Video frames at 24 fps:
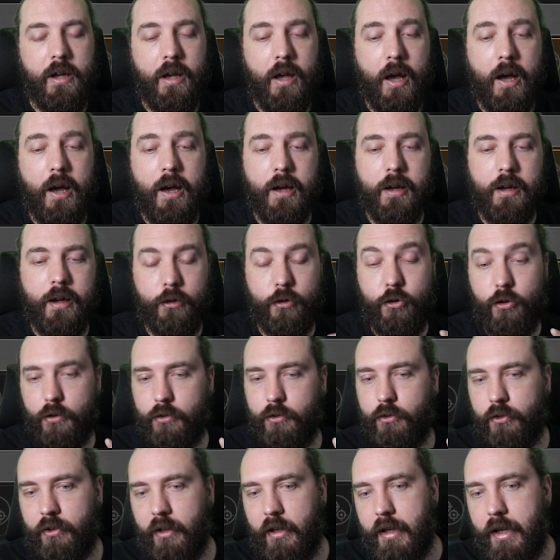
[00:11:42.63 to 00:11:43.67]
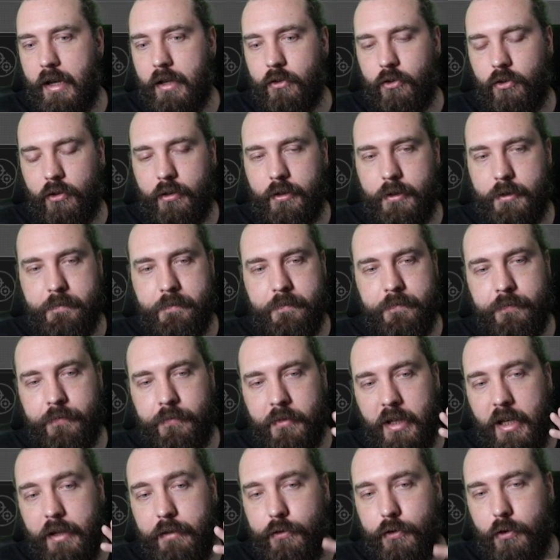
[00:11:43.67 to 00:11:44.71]
I should say, actually,
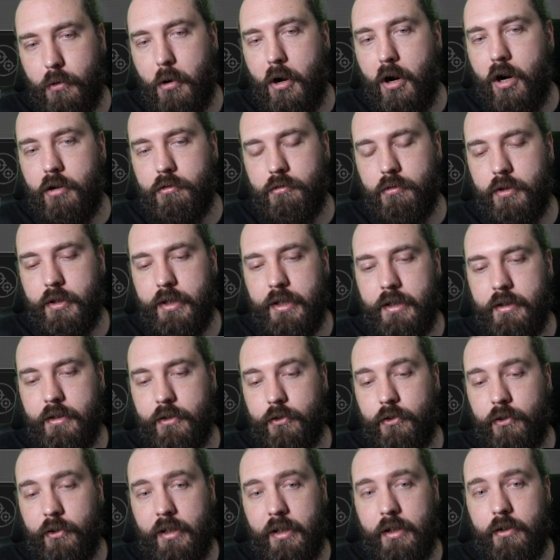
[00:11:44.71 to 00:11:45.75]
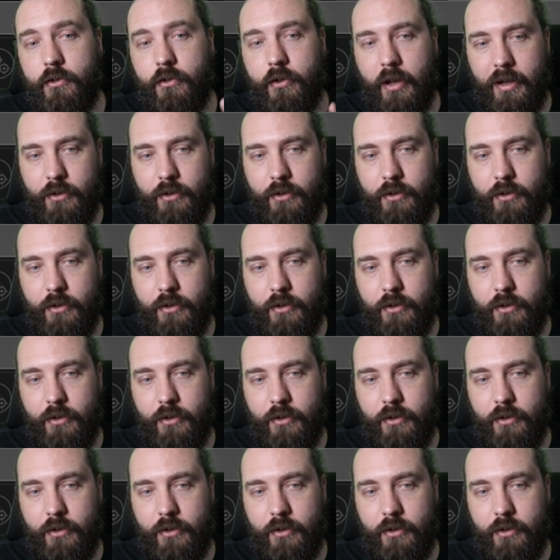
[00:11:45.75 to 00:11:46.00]
if you are running the siege,